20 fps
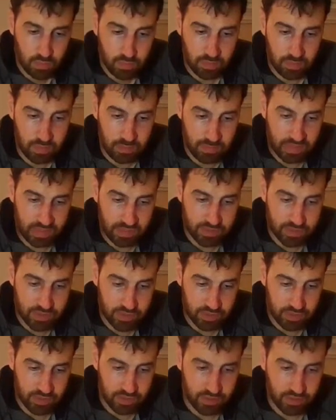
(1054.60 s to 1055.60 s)
you make
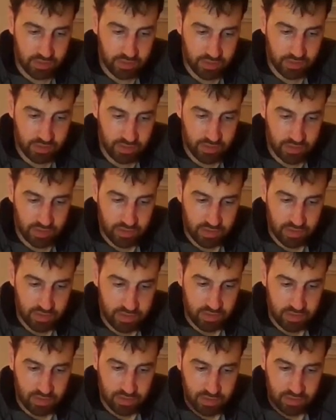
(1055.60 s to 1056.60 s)
sure
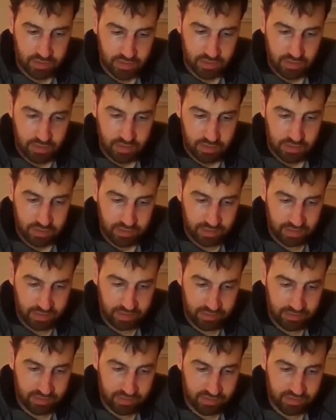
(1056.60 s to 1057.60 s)
to
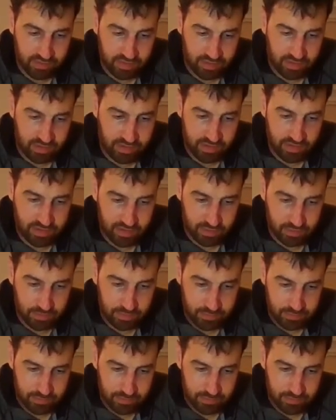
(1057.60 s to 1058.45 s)
inside it out.